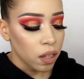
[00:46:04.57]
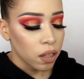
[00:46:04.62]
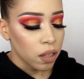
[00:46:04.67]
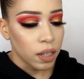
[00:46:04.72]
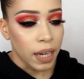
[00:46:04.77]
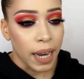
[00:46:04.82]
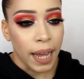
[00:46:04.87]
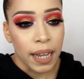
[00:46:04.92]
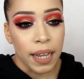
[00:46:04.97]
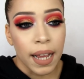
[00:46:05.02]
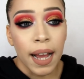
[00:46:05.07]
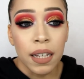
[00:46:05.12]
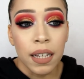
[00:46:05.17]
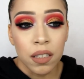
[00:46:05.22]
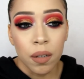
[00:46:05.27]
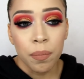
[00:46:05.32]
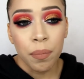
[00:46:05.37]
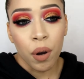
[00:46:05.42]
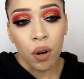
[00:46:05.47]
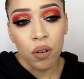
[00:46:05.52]
Like, as
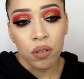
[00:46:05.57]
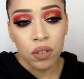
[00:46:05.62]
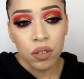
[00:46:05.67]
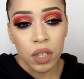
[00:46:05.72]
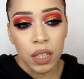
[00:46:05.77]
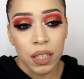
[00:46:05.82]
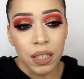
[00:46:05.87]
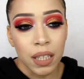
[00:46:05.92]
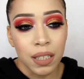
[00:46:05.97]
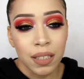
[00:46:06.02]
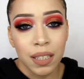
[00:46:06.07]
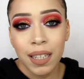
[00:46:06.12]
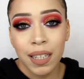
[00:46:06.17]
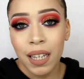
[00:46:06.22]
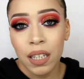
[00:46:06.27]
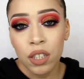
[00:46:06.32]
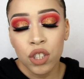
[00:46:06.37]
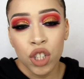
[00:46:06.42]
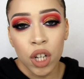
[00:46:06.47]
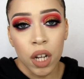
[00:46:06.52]
opposed to, it doesn't
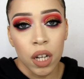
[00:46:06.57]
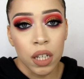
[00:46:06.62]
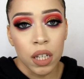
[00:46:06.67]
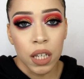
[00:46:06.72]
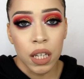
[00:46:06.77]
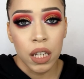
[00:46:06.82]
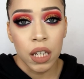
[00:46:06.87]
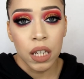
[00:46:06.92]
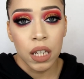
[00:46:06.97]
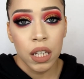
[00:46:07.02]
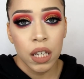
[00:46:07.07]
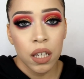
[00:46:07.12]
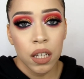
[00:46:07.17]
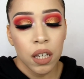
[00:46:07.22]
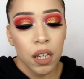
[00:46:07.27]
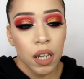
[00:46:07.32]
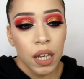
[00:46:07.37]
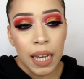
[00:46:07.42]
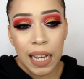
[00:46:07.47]
get chunky.